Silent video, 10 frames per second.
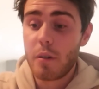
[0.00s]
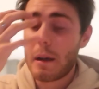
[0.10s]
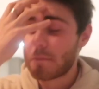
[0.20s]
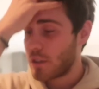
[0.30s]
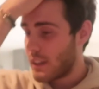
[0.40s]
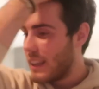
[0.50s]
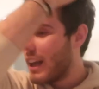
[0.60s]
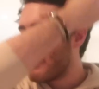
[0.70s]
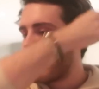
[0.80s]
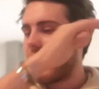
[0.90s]
I'm absolutely
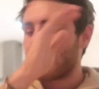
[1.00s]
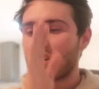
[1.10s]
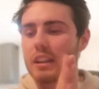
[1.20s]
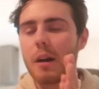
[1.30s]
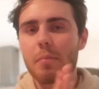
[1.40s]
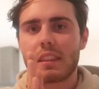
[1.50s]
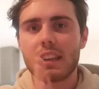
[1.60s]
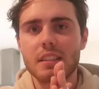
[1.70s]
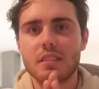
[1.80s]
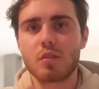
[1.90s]
loving it. I've got a couple of
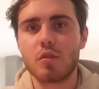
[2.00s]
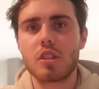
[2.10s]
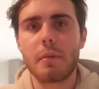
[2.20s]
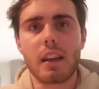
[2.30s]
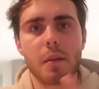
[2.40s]
things to talk to you about.